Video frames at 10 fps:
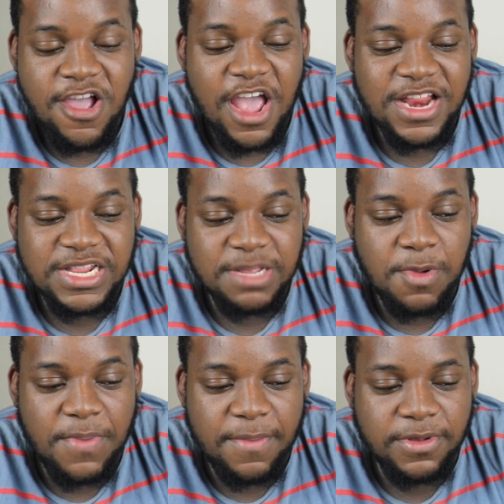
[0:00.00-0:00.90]
And the thing
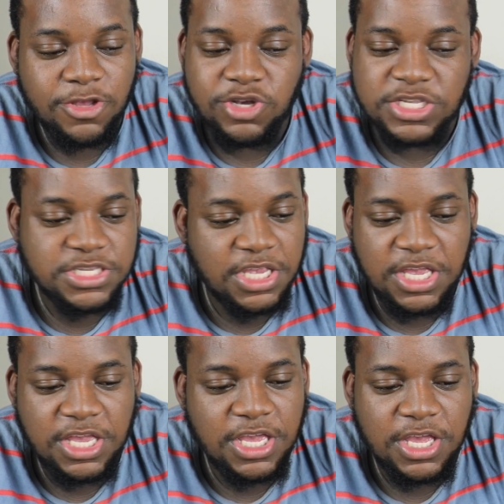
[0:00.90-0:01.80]
with Baby, you could see
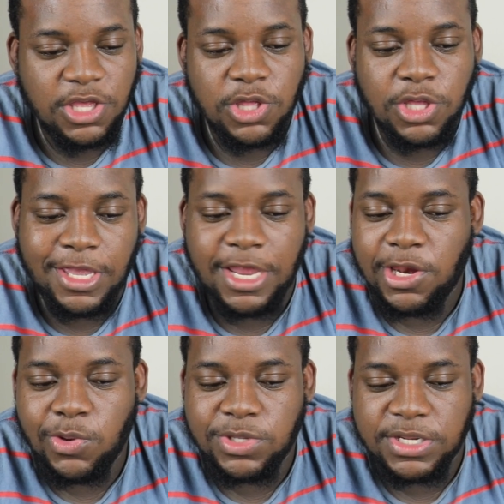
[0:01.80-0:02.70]
he
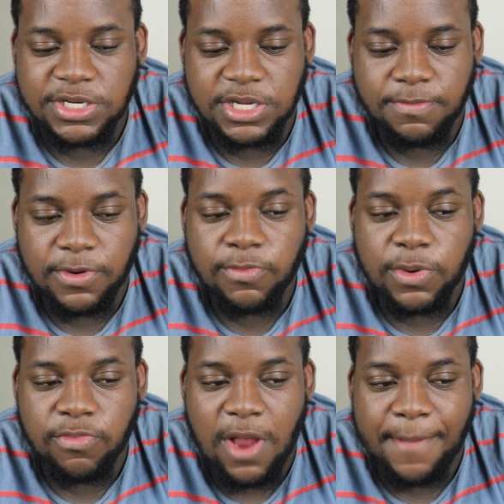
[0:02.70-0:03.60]
ain't new to this shit, but
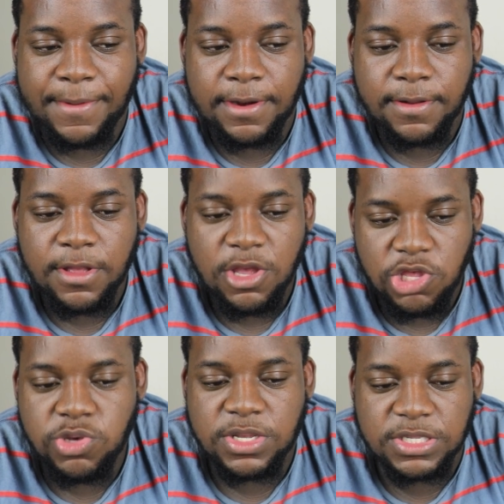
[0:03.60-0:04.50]
with rapping,
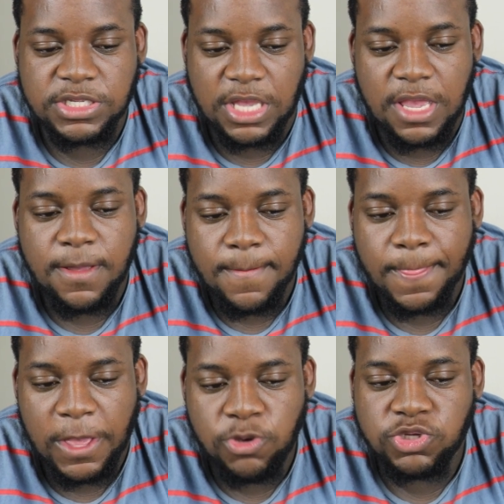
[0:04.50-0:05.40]
you could see
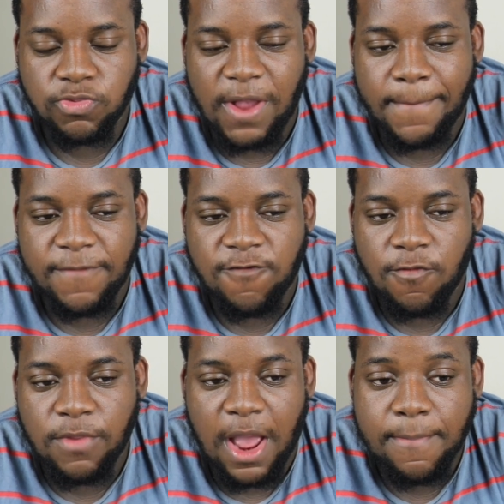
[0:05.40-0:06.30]
he used to rap before,
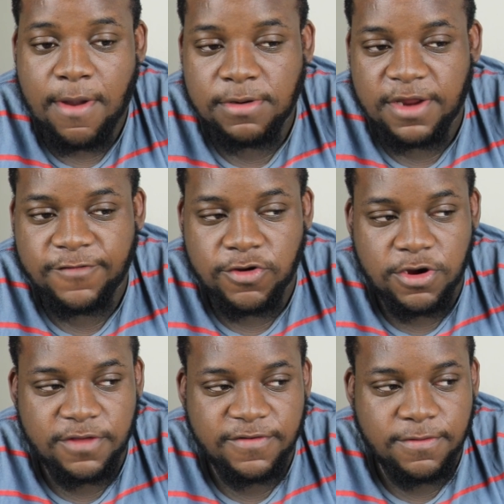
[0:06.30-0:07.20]
but I probably never
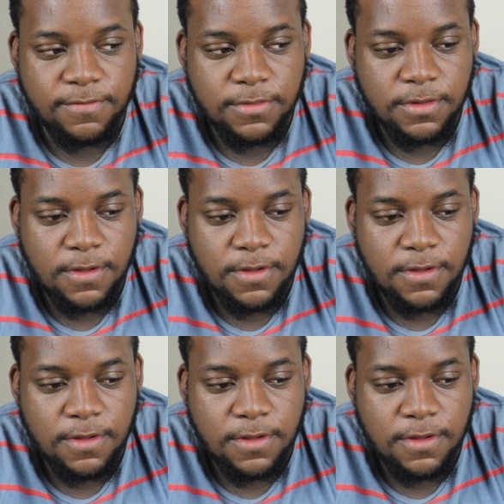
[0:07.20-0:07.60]
heard of him